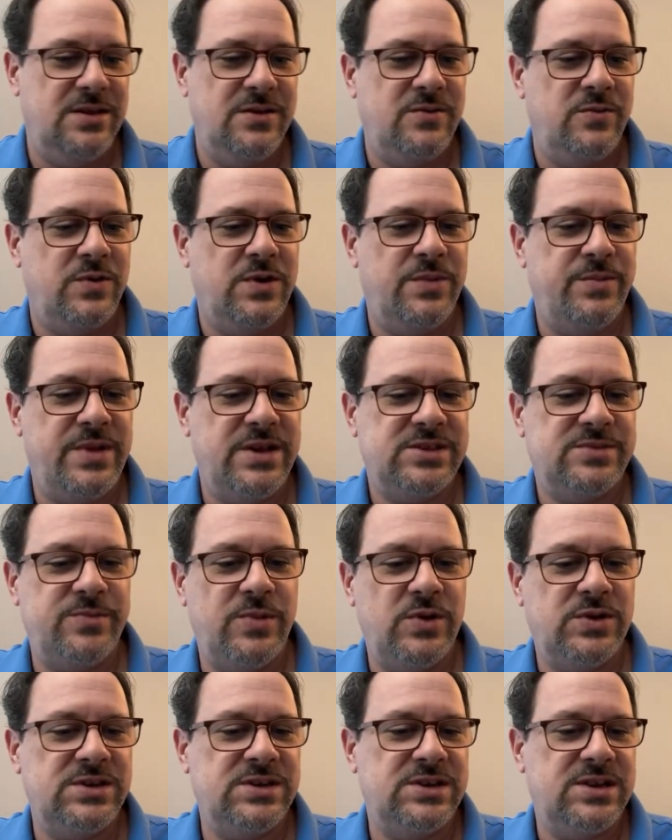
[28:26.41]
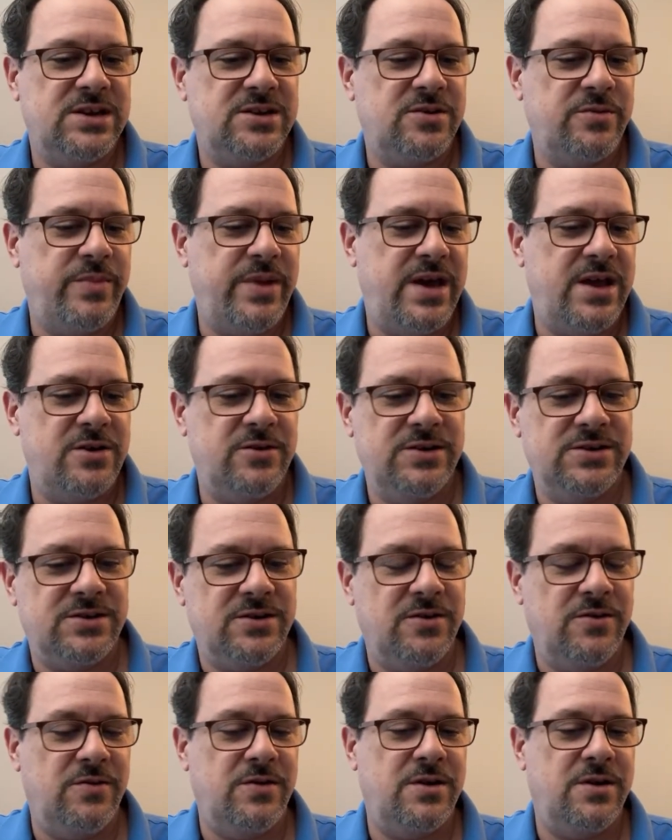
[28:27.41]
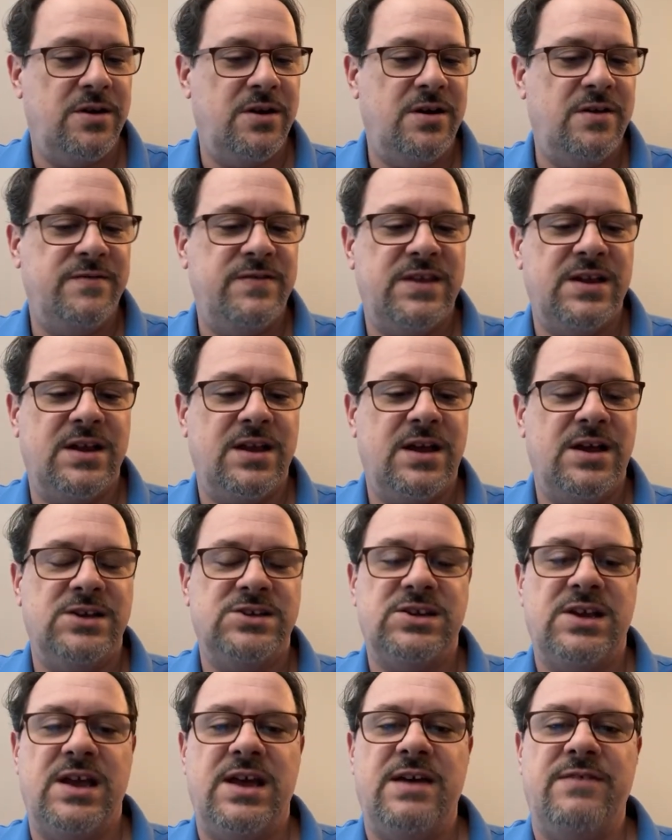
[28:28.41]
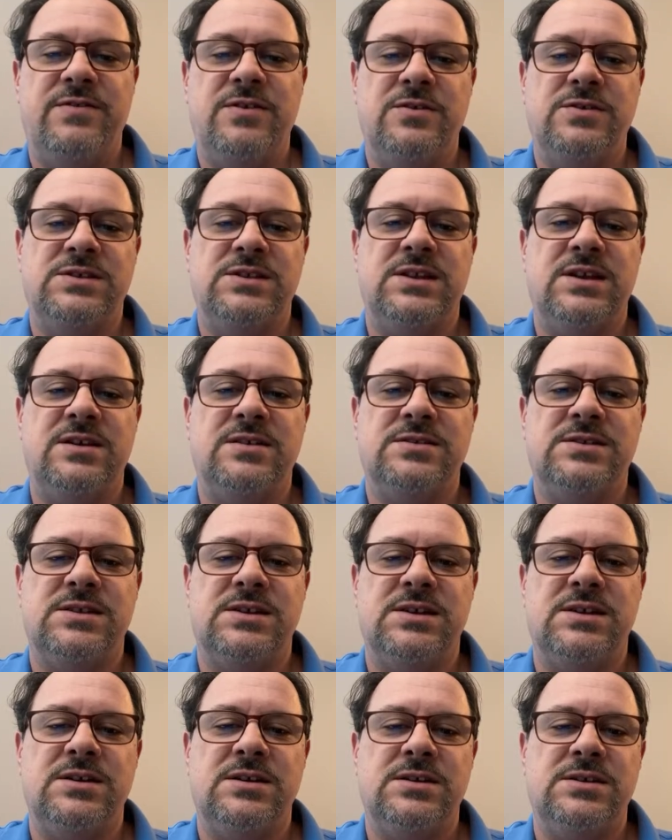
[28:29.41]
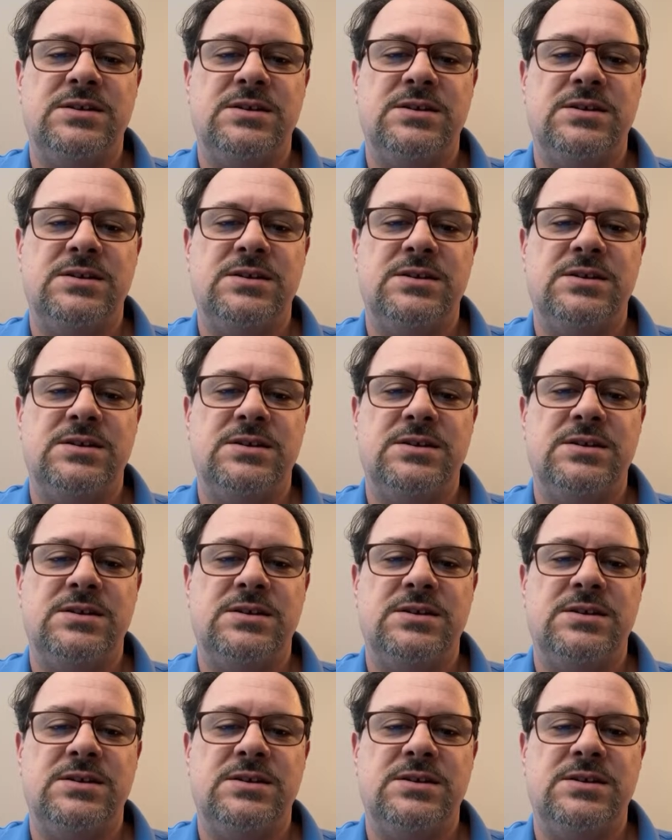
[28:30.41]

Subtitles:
One of my smoke detector batteries are going off. Thank gosh I have those downstairs.